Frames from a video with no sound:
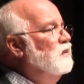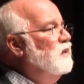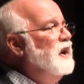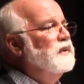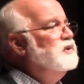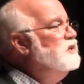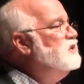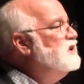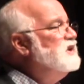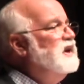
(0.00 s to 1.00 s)
Why don't you
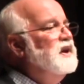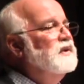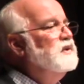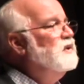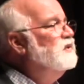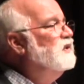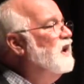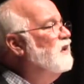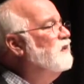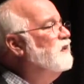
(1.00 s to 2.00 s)
just kill
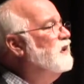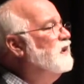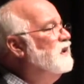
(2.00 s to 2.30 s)
yourself?